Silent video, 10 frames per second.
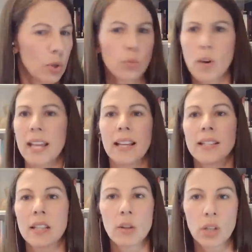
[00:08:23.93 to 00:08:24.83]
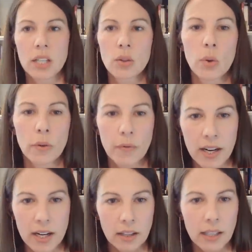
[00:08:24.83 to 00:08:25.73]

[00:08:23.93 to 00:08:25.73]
Great, let's increase school funding.